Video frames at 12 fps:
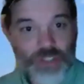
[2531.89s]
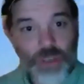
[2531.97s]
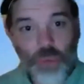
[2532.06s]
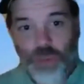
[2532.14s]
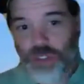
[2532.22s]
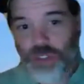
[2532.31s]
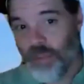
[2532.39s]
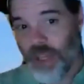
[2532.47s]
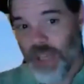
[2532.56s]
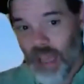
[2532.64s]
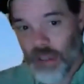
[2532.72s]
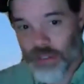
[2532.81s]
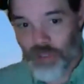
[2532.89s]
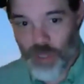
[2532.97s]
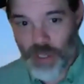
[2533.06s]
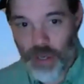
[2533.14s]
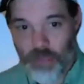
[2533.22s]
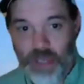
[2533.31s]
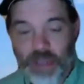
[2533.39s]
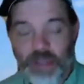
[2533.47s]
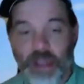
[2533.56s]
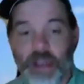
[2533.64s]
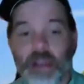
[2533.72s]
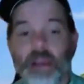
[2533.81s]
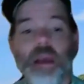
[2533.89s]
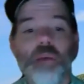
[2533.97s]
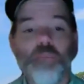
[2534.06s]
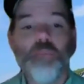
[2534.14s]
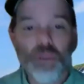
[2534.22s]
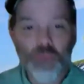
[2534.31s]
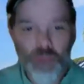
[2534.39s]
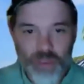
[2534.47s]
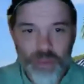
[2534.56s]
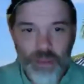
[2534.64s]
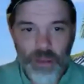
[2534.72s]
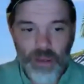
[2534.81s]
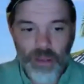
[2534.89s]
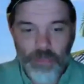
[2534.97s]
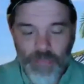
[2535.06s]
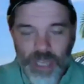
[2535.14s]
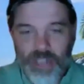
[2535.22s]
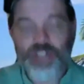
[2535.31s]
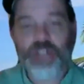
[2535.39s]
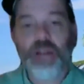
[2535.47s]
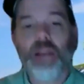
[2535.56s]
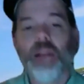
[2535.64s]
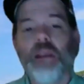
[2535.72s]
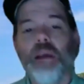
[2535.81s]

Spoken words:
So when somebody else would come in and they'd be with the patient,